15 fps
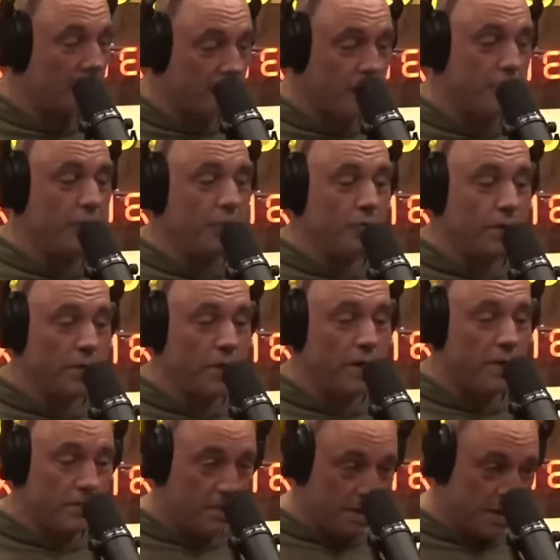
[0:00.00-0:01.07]
dude,
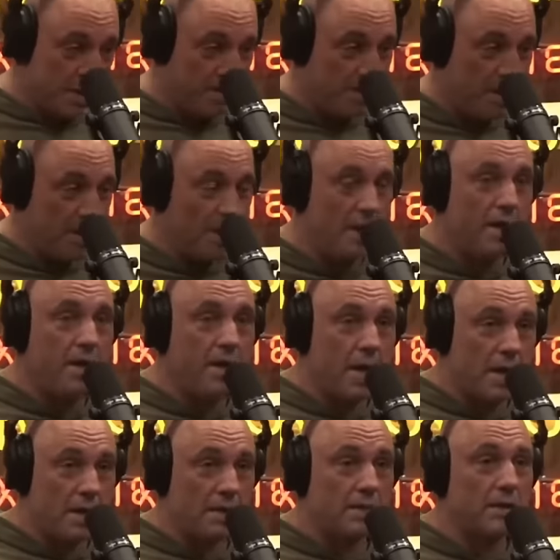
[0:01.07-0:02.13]
Hiroshima and
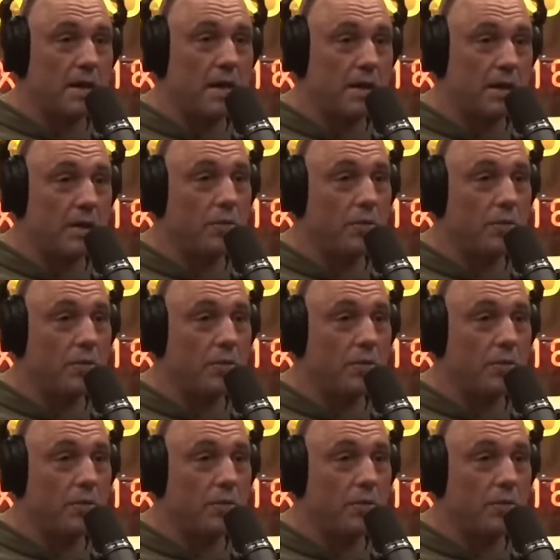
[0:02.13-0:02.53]
Nagasaki,